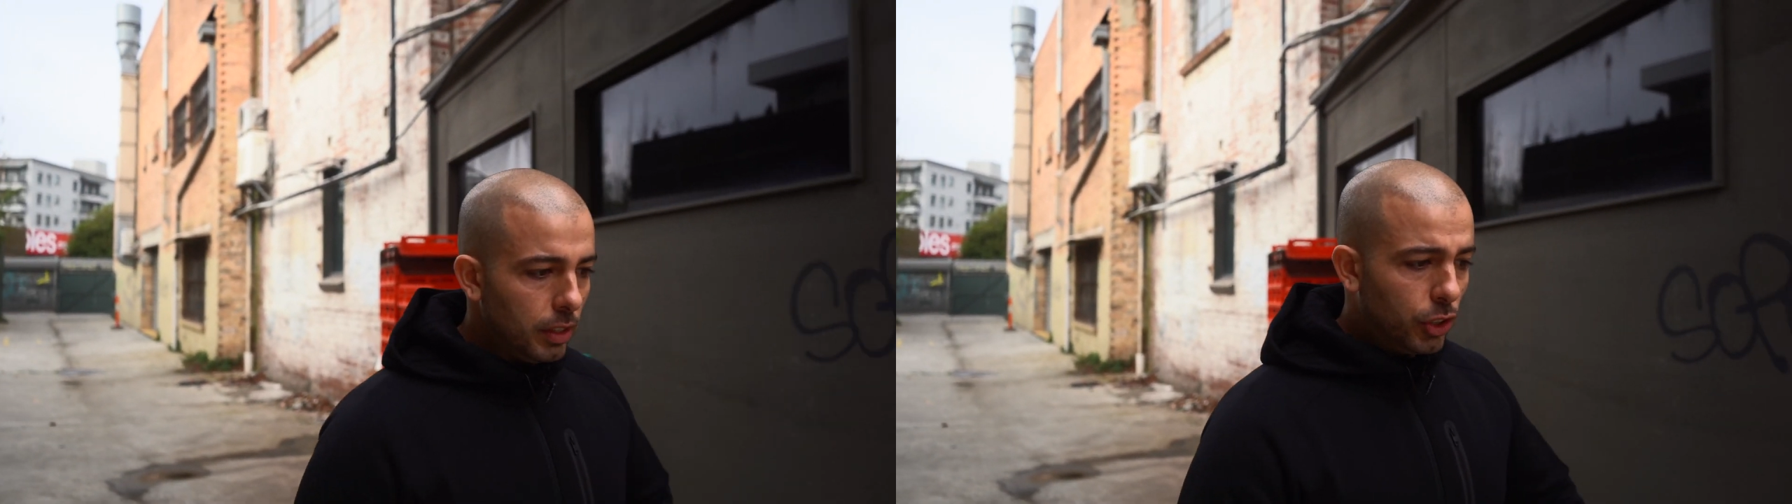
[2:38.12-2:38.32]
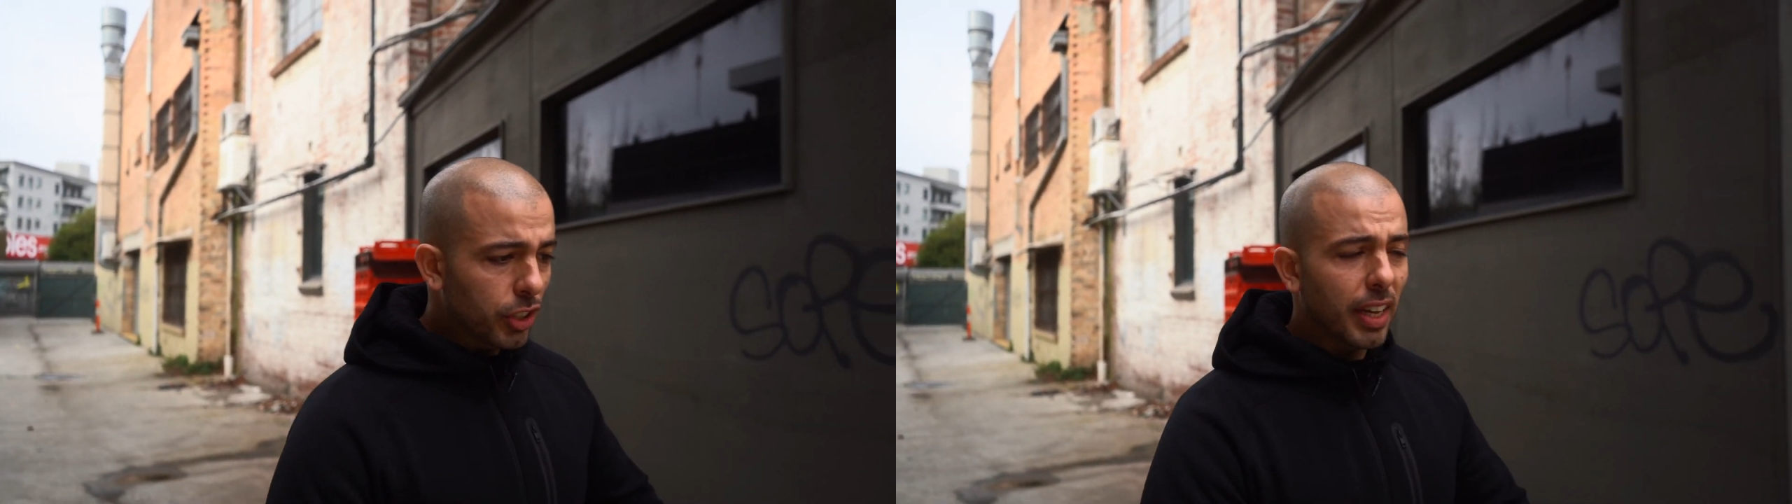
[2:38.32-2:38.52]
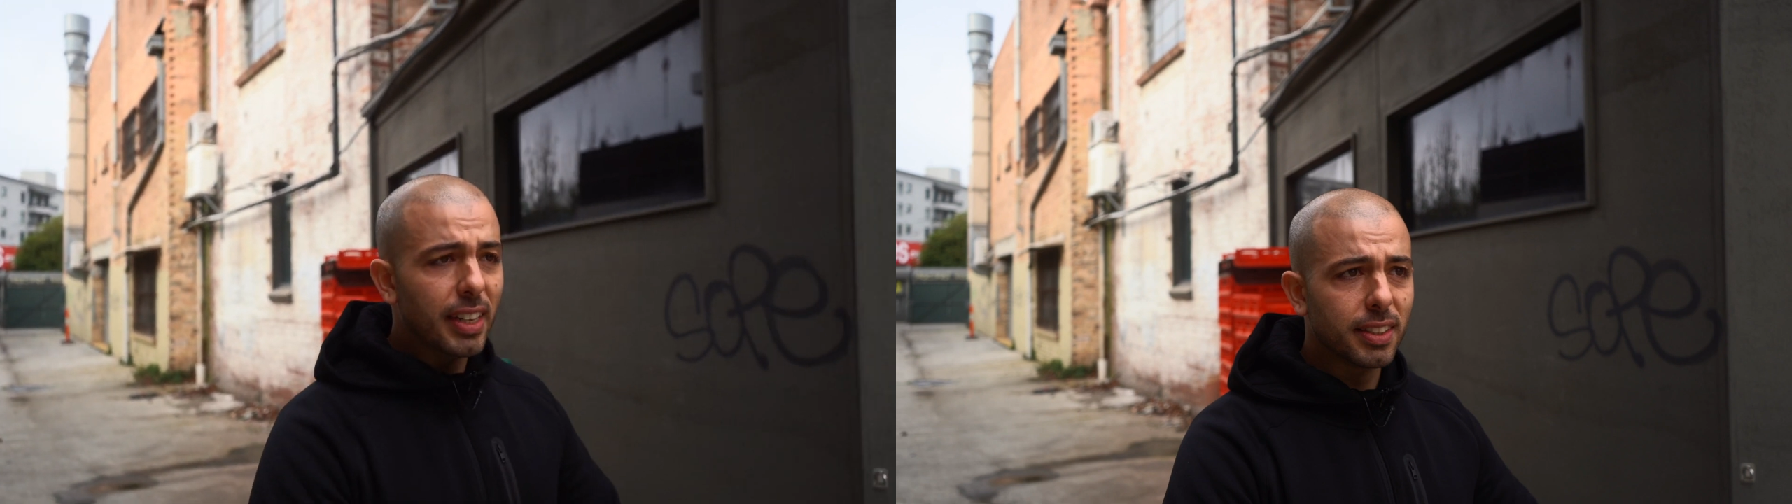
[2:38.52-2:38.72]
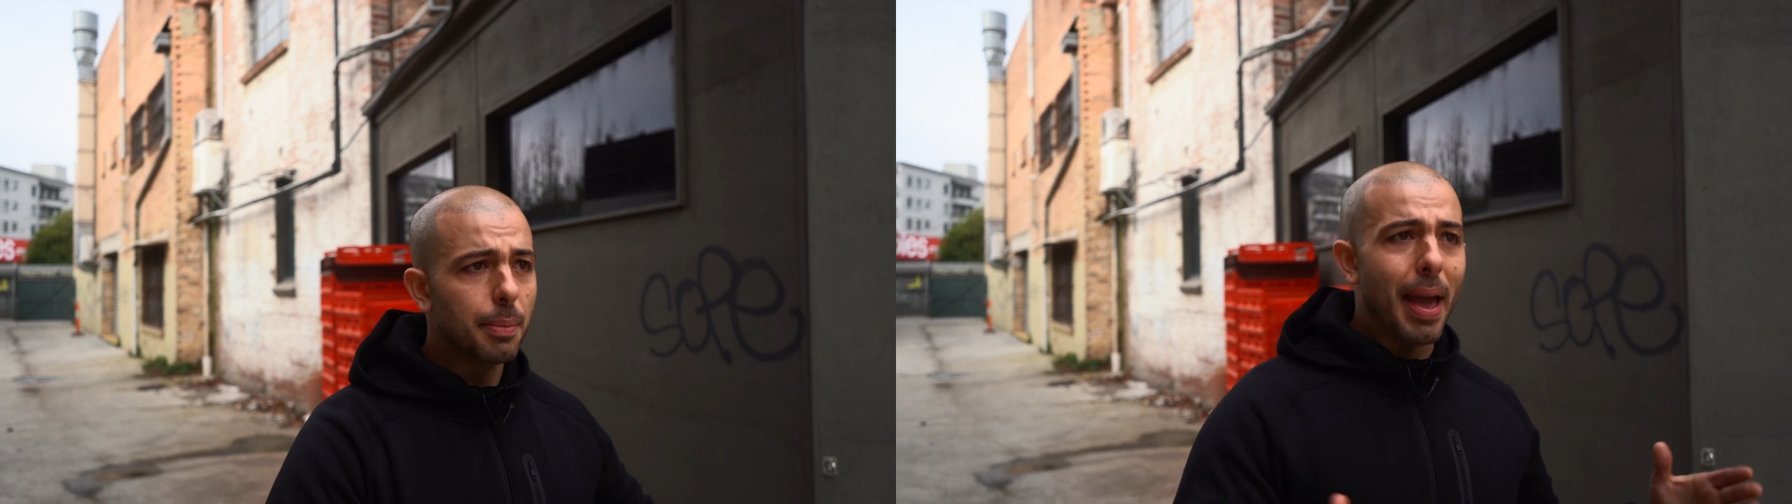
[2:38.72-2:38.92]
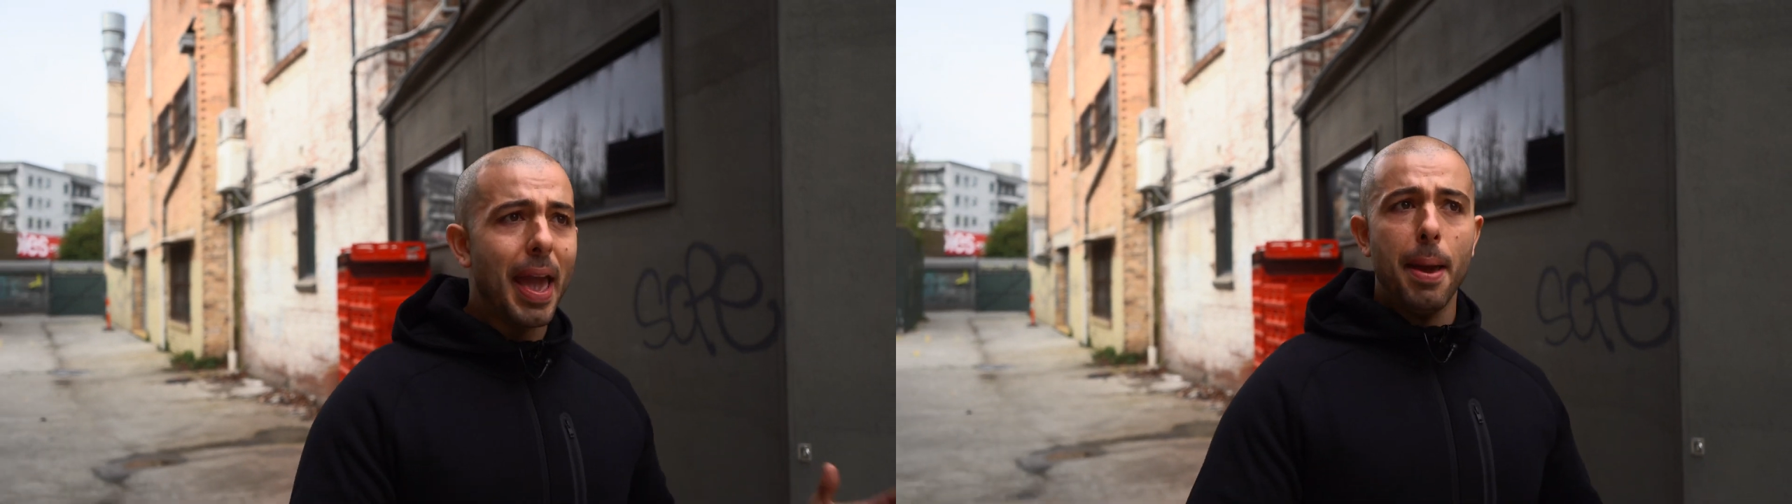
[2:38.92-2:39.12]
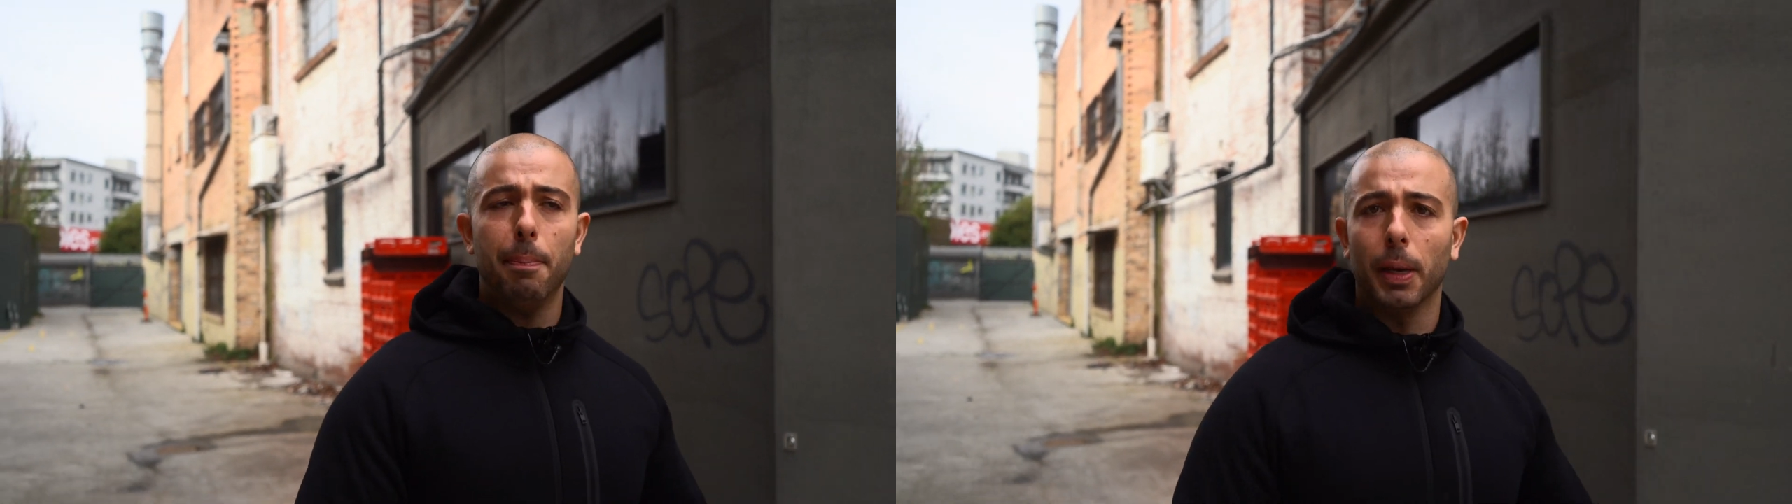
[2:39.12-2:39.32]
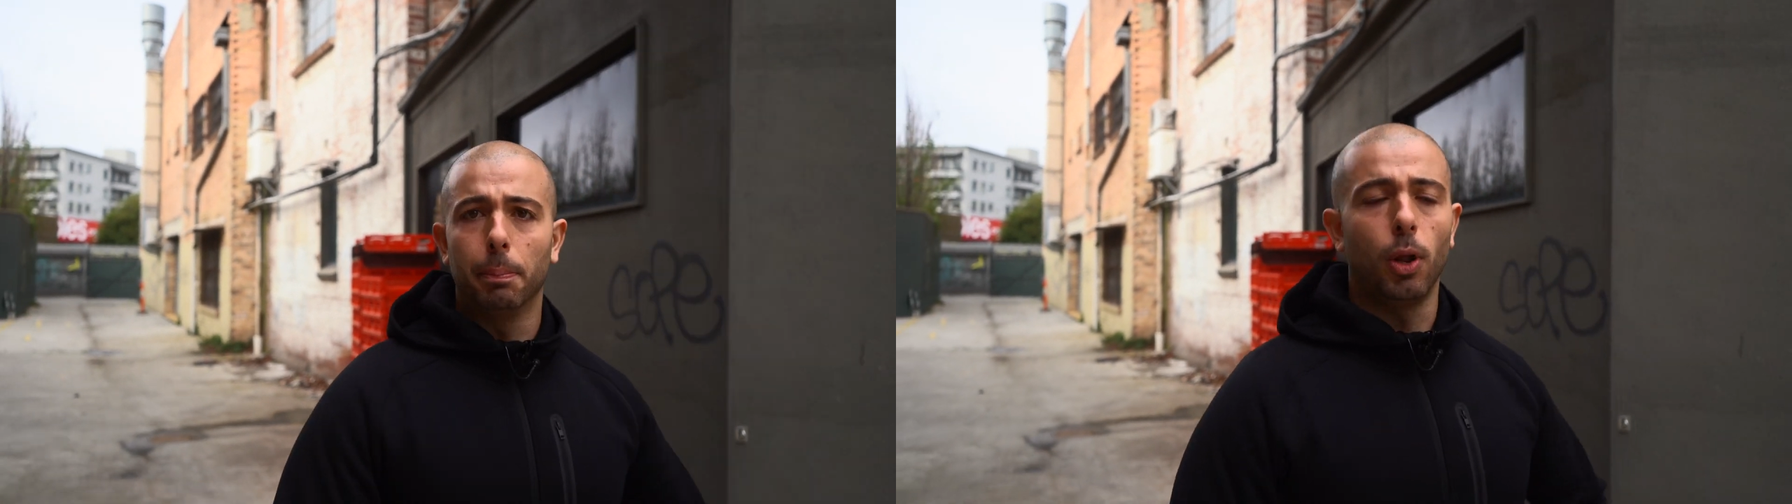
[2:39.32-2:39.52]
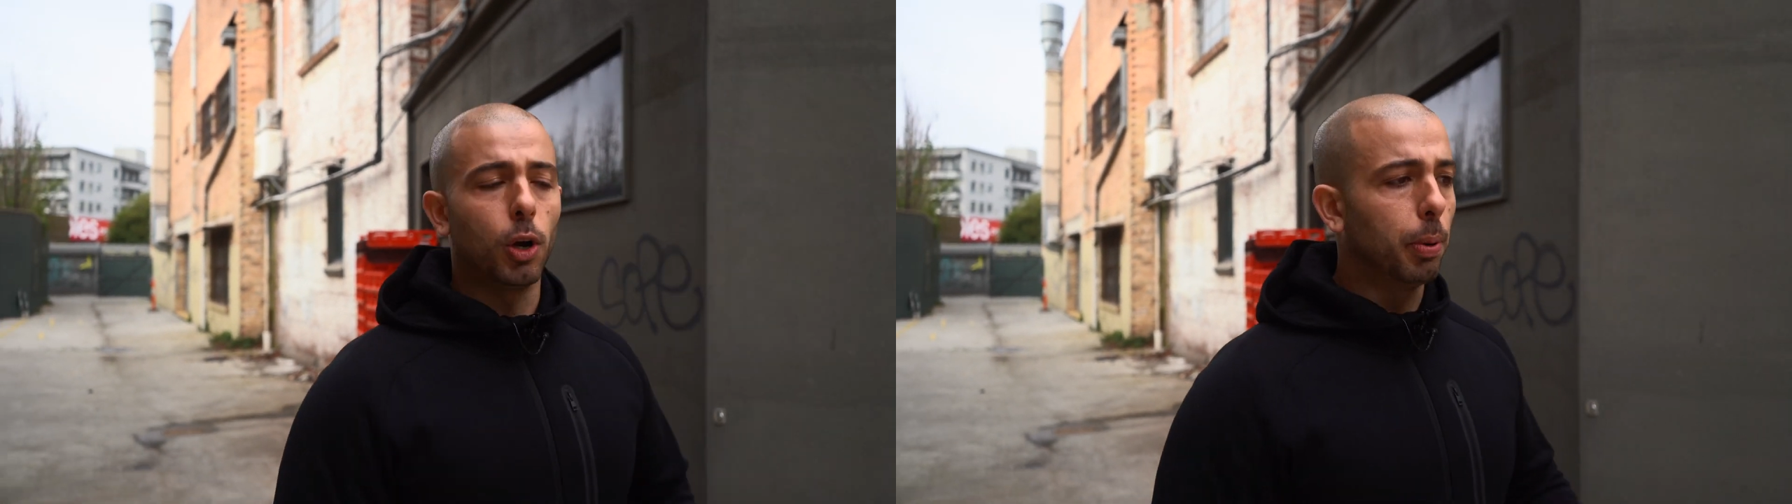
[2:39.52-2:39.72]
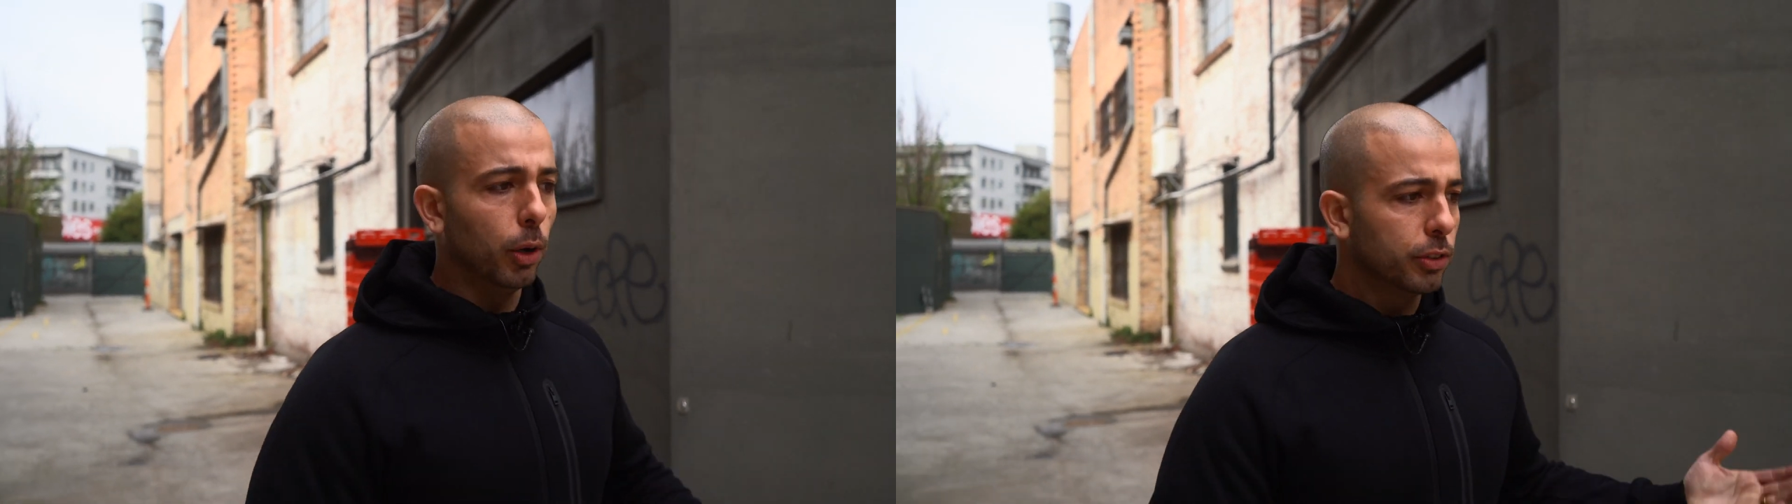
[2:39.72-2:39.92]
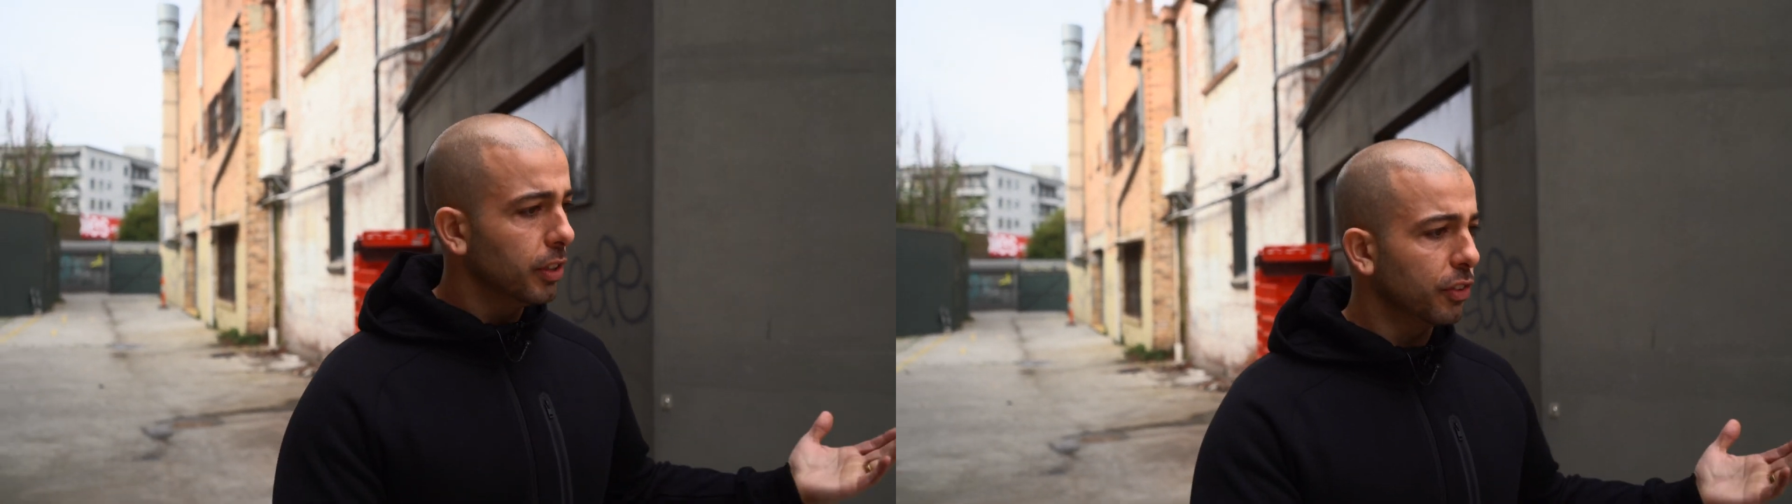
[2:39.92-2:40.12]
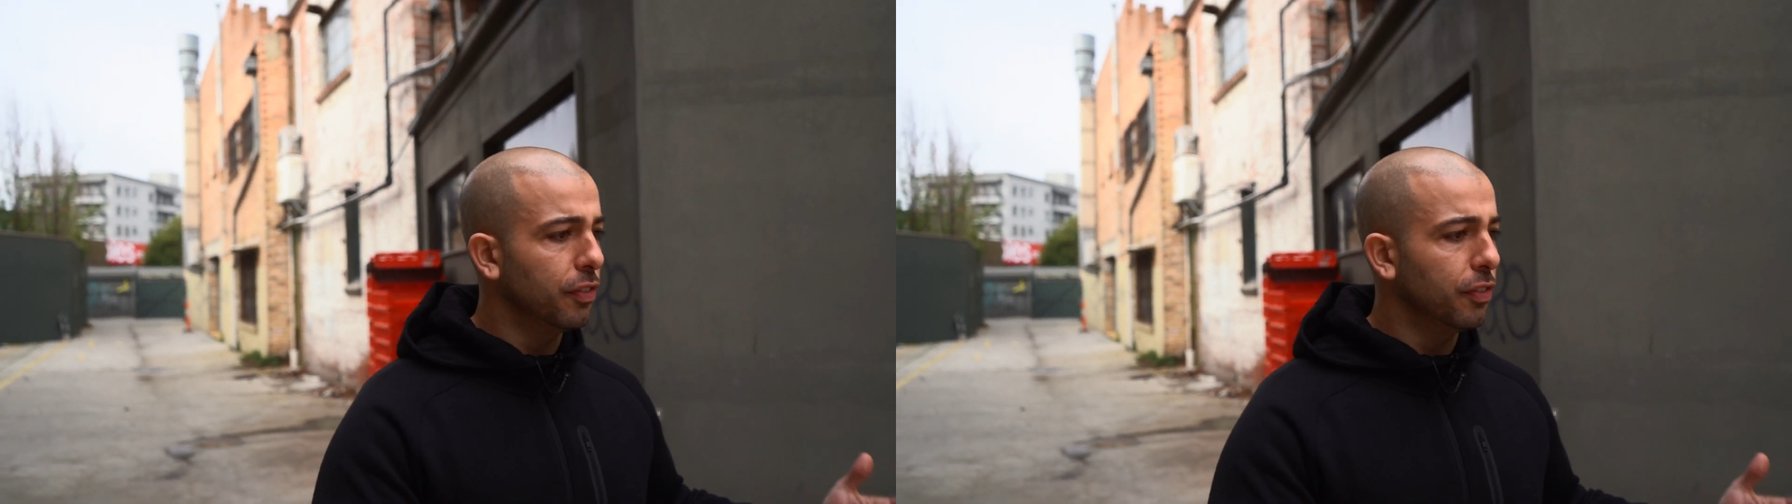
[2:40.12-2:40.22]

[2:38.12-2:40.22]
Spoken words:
just say it's some epic blog post and it's